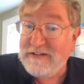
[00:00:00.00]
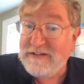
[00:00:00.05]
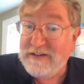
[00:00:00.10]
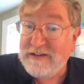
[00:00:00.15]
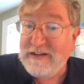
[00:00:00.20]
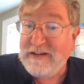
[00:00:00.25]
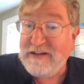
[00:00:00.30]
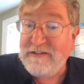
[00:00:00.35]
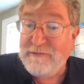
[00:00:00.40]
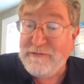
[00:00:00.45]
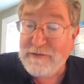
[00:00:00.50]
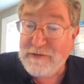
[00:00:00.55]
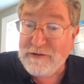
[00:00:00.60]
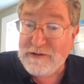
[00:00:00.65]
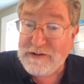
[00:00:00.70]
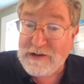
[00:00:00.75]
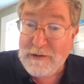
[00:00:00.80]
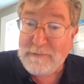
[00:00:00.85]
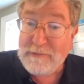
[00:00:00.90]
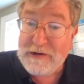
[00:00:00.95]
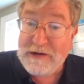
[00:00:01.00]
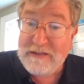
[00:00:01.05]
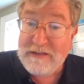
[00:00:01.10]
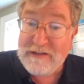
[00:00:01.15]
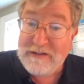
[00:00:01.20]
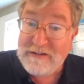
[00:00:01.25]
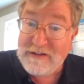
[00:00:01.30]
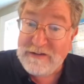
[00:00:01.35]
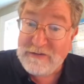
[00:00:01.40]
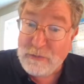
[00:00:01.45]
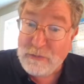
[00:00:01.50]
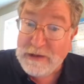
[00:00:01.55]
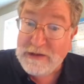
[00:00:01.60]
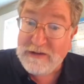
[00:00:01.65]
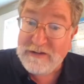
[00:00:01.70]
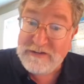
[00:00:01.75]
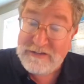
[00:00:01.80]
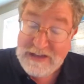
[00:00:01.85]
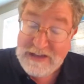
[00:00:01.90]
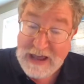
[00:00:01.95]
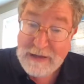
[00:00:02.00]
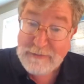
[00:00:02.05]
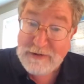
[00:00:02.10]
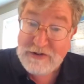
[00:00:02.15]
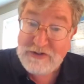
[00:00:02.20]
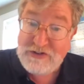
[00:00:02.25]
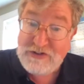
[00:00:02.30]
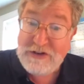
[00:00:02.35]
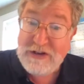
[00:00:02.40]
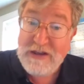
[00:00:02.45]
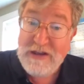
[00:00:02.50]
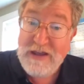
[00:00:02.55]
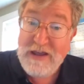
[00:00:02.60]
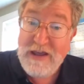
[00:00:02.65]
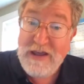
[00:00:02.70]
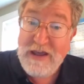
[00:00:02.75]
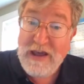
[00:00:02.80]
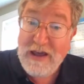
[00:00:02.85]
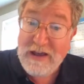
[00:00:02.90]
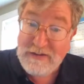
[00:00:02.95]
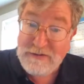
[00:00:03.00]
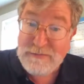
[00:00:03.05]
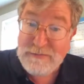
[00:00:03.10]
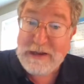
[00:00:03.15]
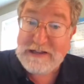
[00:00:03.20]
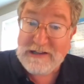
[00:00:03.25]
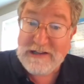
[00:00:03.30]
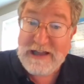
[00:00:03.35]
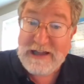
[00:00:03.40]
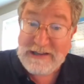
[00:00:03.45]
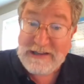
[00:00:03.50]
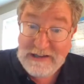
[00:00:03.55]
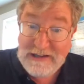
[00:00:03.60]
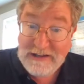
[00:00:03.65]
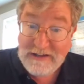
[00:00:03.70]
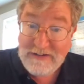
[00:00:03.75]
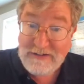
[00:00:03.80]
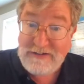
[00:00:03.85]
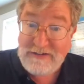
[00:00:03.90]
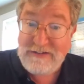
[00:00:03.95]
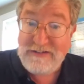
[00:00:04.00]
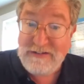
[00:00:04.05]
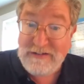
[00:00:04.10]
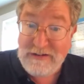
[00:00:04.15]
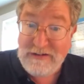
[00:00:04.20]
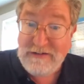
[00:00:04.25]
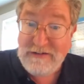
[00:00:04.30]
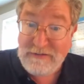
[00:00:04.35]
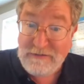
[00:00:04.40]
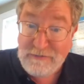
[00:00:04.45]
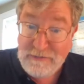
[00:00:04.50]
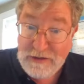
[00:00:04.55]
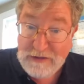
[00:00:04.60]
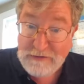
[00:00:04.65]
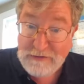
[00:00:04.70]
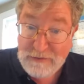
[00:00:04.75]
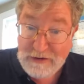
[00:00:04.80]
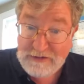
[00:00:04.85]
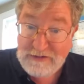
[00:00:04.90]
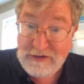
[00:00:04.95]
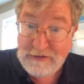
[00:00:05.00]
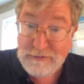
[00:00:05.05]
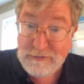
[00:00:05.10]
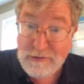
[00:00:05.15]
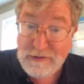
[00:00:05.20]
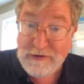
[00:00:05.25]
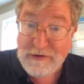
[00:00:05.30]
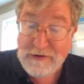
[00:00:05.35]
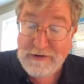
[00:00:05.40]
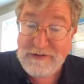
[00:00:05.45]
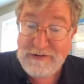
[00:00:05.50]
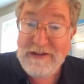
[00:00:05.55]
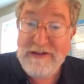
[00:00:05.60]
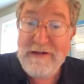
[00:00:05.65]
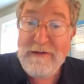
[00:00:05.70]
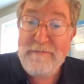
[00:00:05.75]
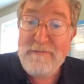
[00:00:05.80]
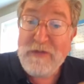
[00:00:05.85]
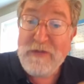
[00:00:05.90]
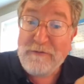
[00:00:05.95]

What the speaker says: to see for a company that's as well established as Mecalac is in the rest of the world,